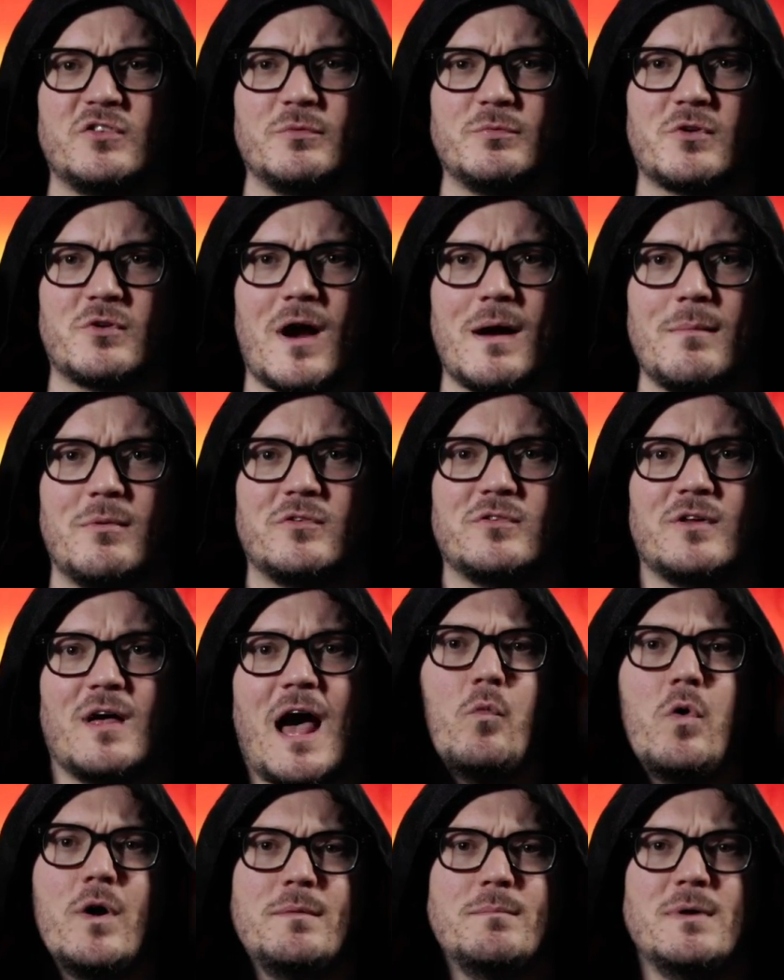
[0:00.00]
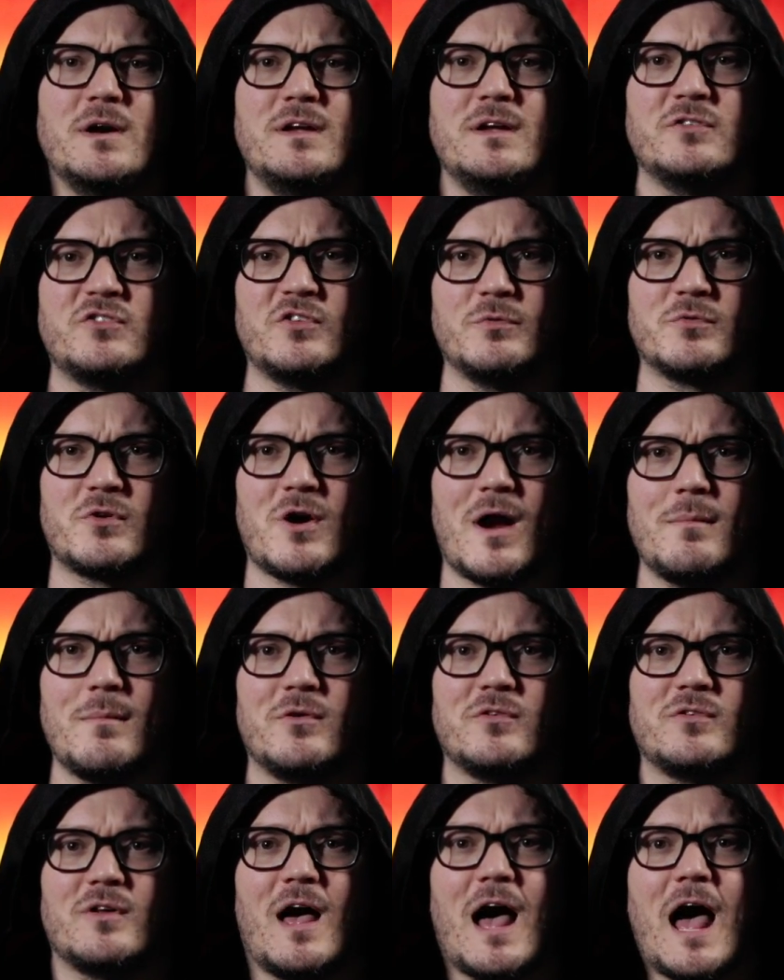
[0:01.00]
subscribers, 1 million
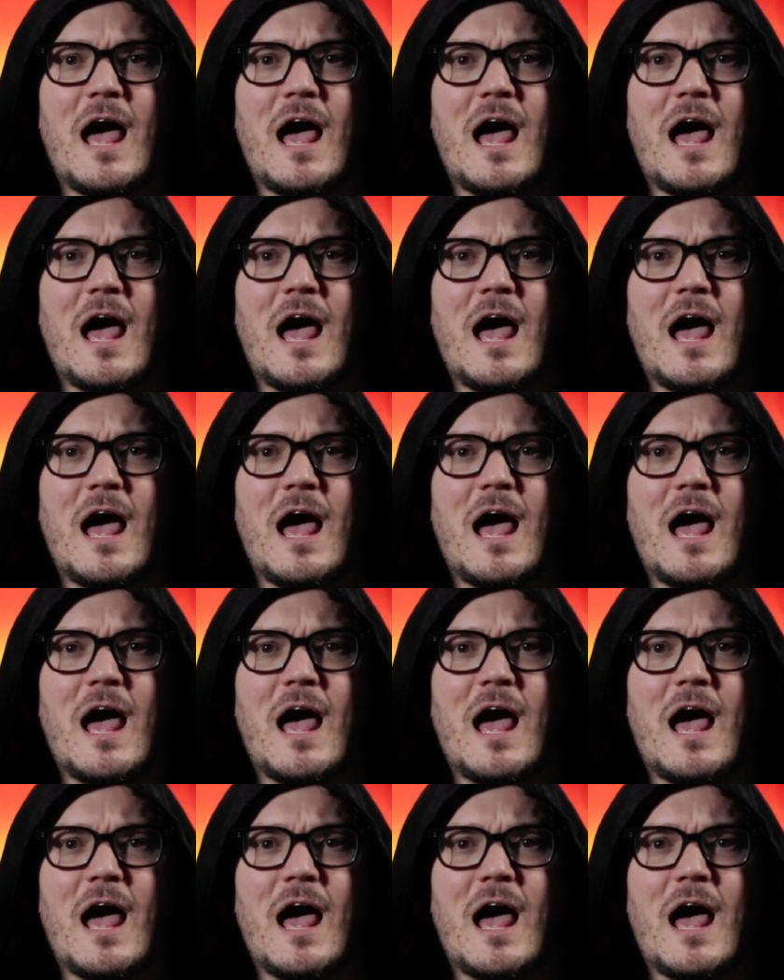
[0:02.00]
subscribers,